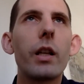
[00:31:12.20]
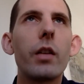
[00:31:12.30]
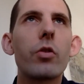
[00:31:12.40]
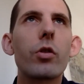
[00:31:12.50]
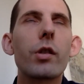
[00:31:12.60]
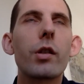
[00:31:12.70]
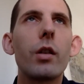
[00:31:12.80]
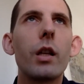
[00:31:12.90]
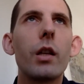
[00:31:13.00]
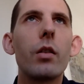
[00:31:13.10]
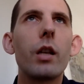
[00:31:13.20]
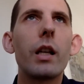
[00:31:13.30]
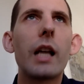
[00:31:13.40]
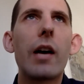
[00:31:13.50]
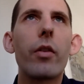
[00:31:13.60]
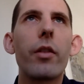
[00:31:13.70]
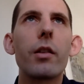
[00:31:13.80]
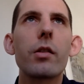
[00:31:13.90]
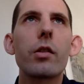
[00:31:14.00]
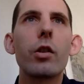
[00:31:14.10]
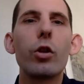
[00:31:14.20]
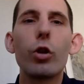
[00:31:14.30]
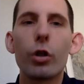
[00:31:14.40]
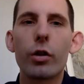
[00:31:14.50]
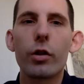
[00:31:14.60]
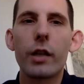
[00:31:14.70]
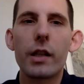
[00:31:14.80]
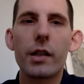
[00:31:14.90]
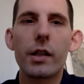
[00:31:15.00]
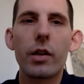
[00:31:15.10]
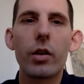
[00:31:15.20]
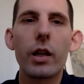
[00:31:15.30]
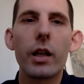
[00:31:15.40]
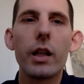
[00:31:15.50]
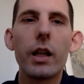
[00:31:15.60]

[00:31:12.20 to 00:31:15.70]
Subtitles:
interested in how things look necessarily,